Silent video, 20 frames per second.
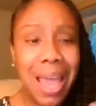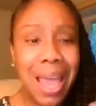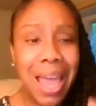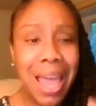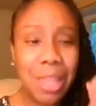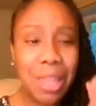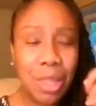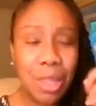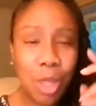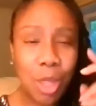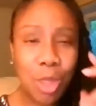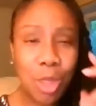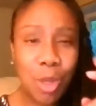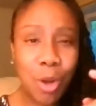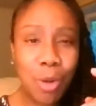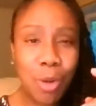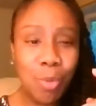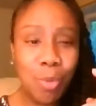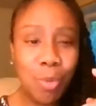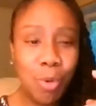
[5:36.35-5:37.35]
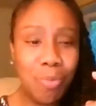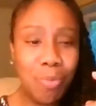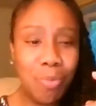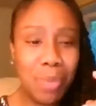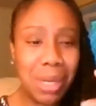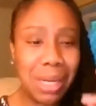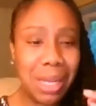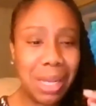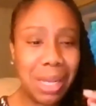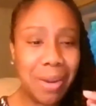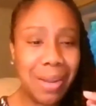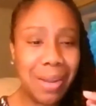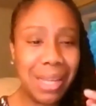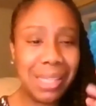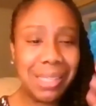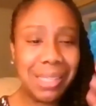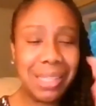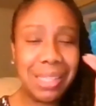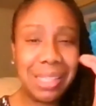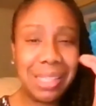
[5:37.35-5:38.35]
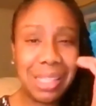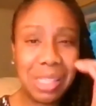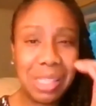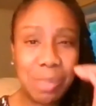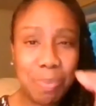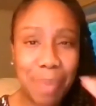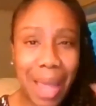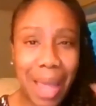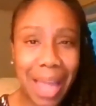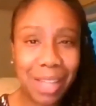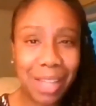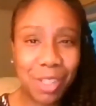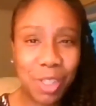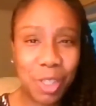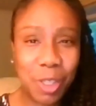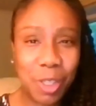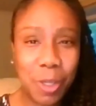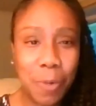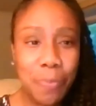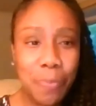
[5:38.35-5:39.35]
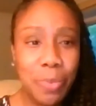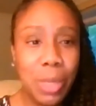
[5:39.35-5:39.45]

And then the third movement here is the dispatch.